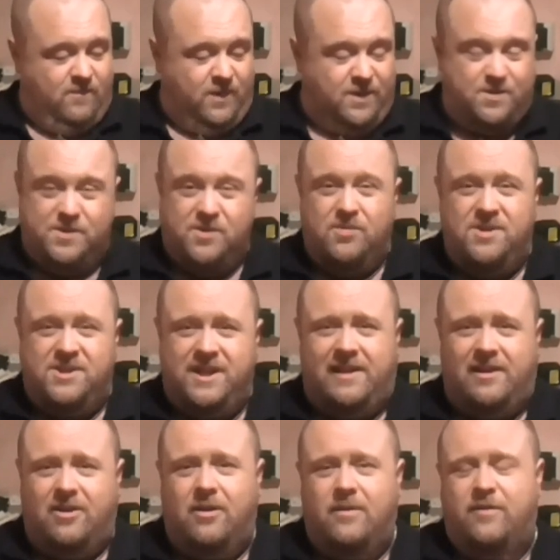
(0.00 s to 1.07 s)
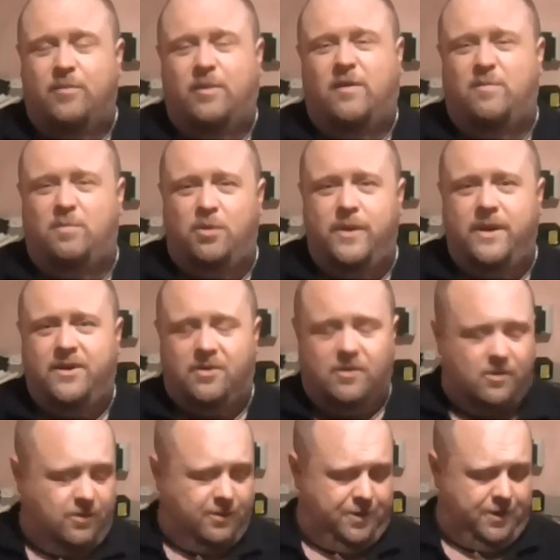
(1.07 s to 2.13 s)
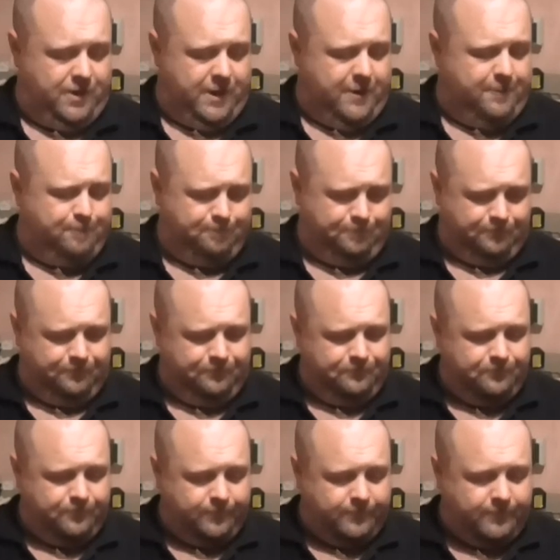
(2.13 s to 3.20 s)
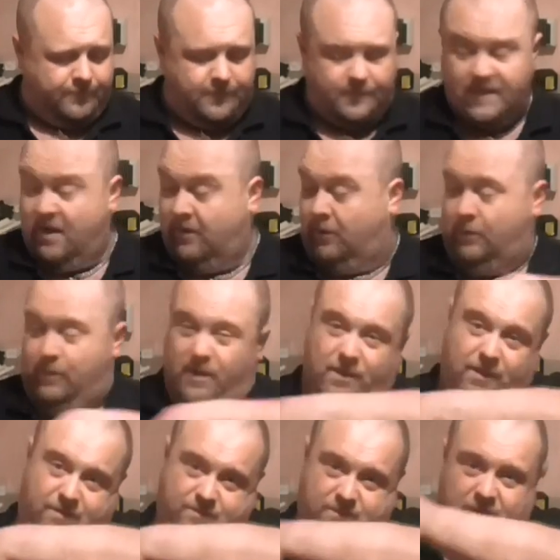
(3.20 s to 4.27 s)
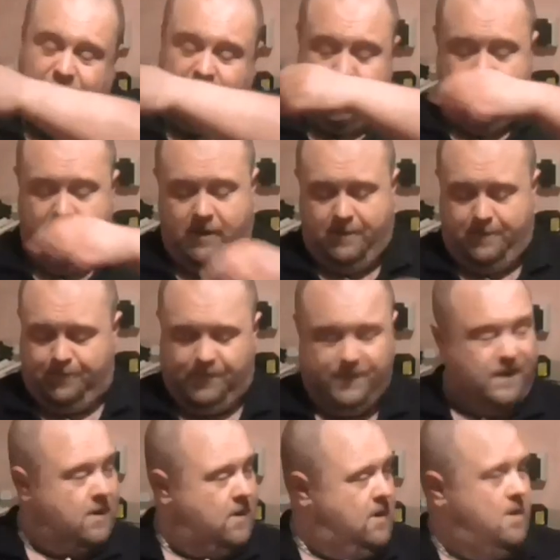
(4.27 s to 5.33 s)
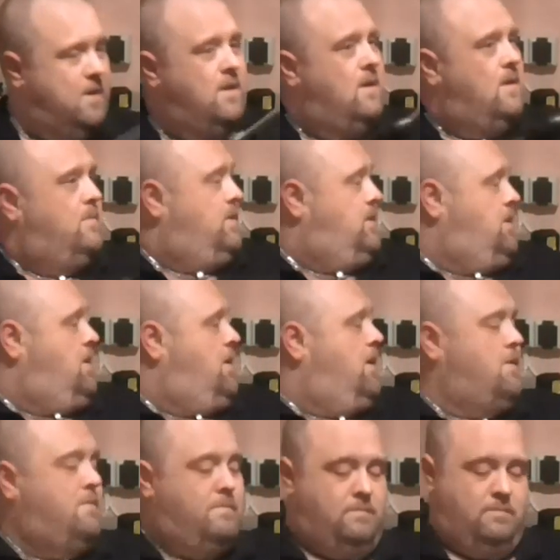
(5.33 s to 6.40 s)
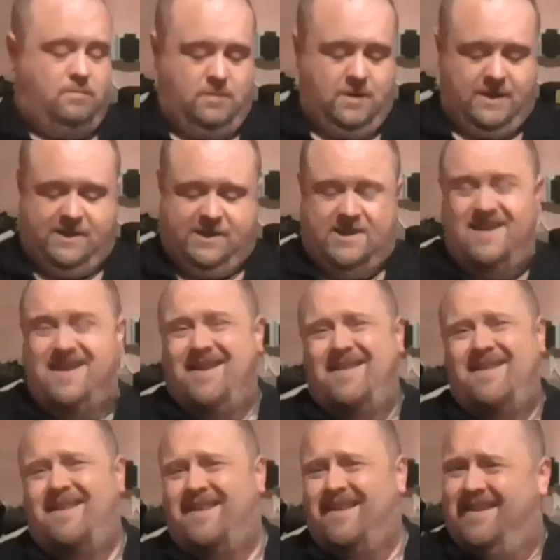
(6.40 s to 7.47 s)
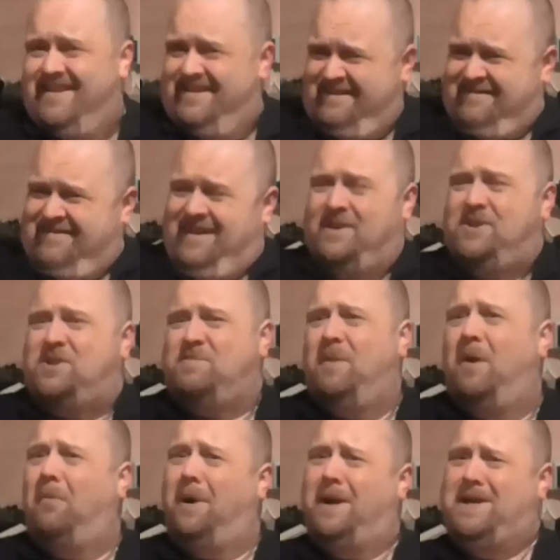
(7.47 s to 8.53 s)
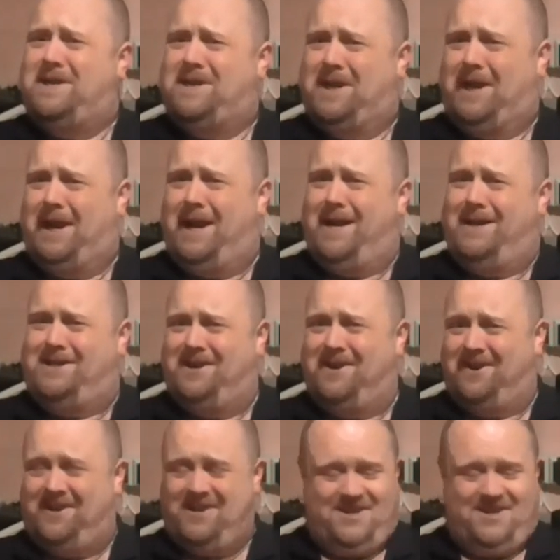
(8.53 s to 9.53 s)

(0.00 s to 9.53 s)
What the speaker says: which was on sale. I got it from lovebrewing.co.uk, along with the fermenter. But yeah. That's my wine degasser.